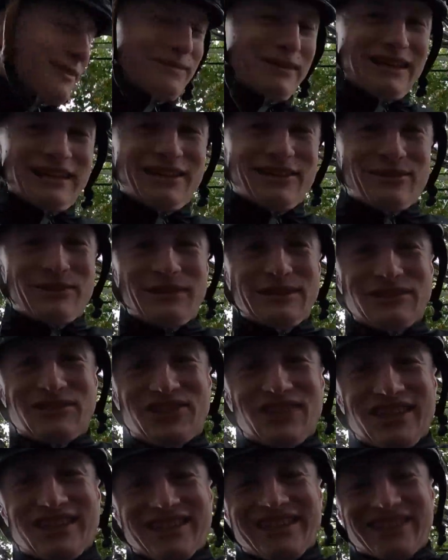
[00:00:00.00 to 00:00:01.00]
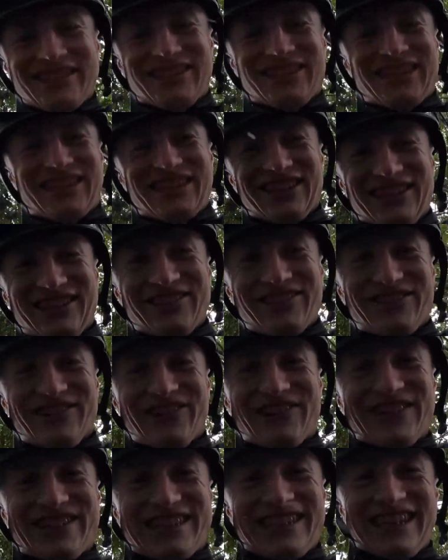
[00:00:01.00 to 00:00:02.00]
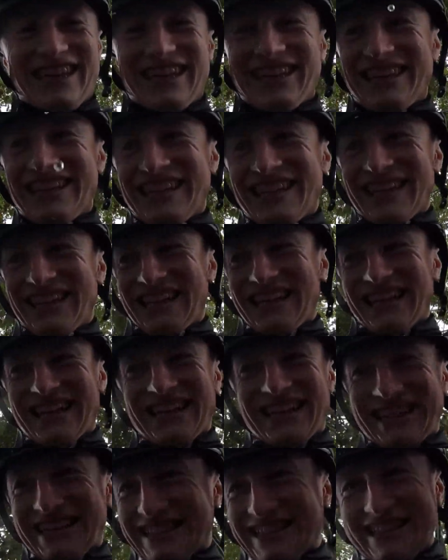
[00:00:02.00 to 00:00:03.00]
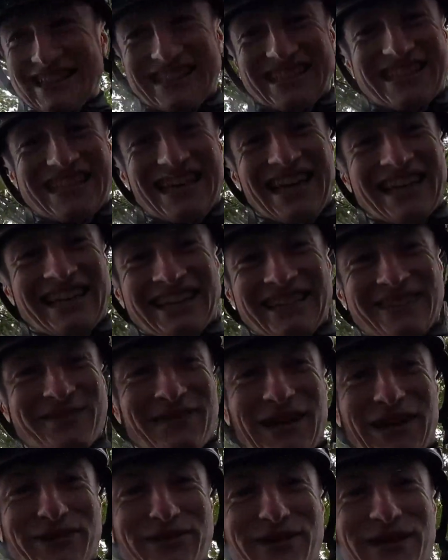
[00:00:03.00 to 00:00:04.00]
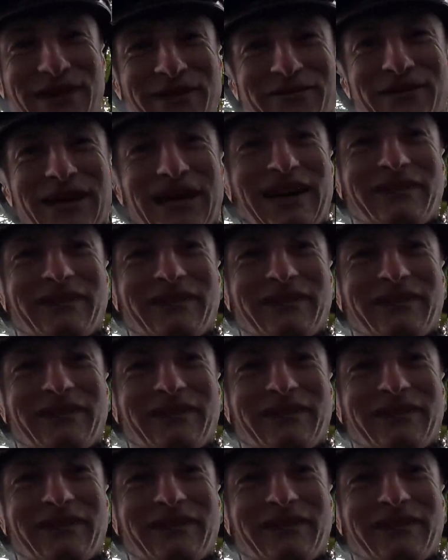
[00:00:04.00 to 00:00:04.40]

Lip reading: about 6 inches underwater. It's insane the amount of rain we're